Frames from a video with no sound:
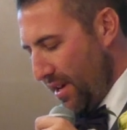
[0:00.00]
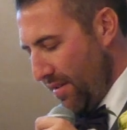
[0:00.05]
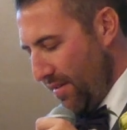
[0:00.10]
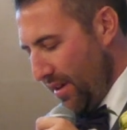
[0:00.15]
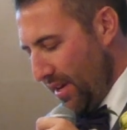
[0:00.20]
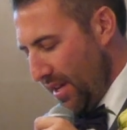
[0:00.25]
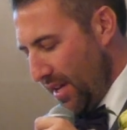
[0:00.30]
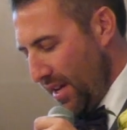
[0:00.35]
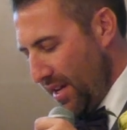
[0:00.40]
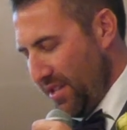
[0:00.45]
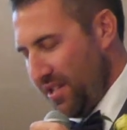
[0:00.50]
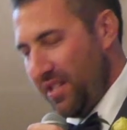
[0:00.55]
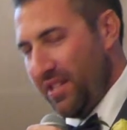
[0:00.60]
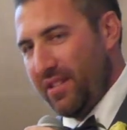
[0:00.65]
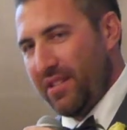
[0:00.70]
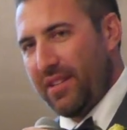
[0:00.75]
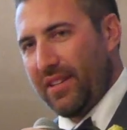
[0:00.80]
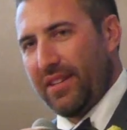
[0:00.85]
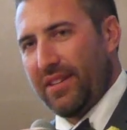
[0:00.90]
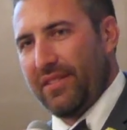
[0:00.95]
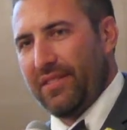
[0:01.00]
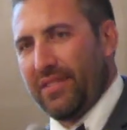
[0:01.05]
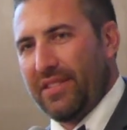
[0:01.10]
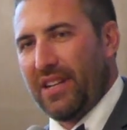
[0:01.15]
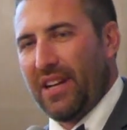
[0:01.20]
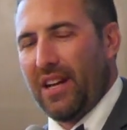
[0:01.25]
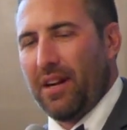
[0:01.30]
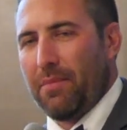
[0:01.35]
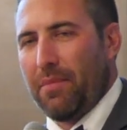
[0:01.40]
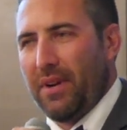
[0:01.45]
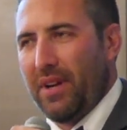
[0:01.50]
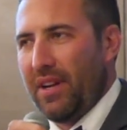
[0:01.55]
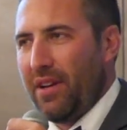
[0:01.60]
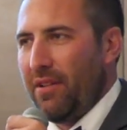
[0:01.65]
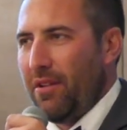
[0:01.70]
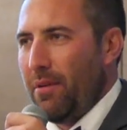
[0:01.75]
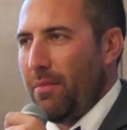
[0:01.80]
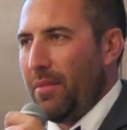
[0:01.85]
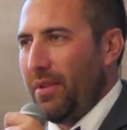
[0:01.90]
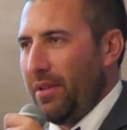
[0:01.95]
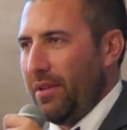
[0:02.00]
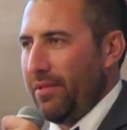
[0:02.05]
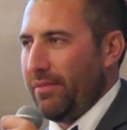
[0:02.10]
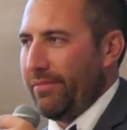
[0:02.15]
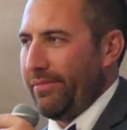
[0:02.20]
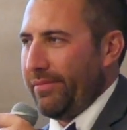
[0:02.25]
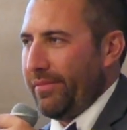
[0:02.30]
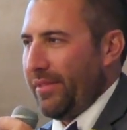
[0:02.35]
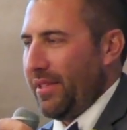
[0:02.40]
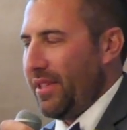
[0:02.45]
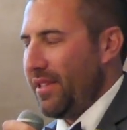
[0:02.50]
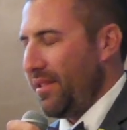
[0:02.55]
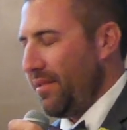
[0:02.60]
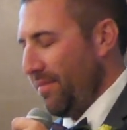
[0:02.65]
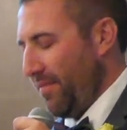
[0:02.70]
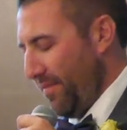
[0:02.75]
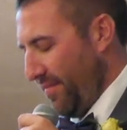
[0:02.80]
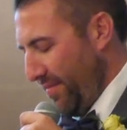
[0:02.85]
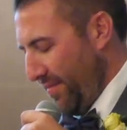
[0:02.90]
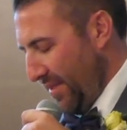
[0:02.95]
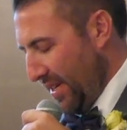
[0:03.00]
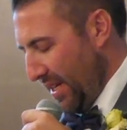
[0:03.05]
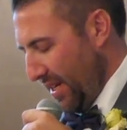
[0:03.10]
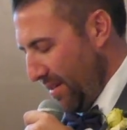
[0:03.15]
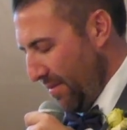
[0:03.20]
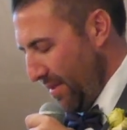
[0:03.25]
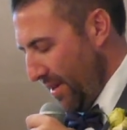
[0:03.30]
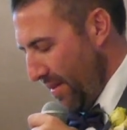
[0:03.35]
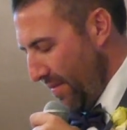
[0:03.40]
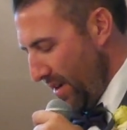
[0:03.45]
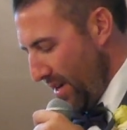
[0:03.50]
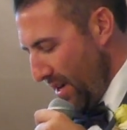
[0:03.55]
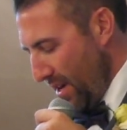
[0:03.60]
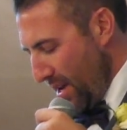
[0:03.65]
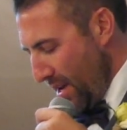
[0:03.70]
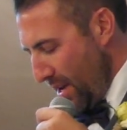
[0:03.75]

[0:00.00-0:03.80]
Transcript: I realized she's kind of pretty normal, whatever.